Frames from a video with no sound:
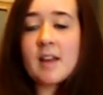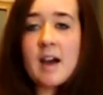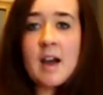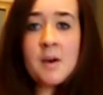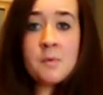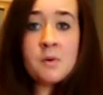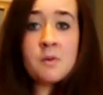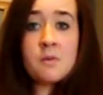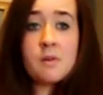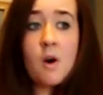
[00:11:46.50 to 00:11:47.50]
I
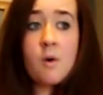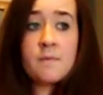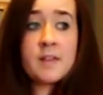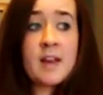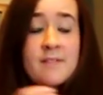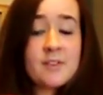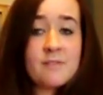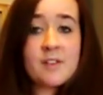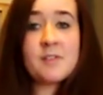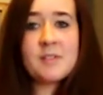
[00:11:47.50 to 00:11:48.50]
will hopefully have a new
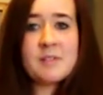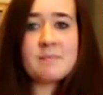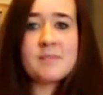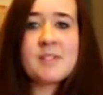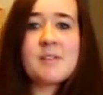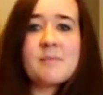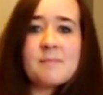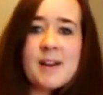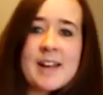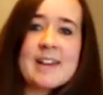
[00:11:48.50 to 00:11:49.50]
video soon. So,
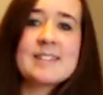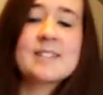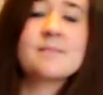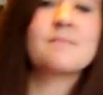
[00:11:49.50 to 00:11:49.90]
bye guys.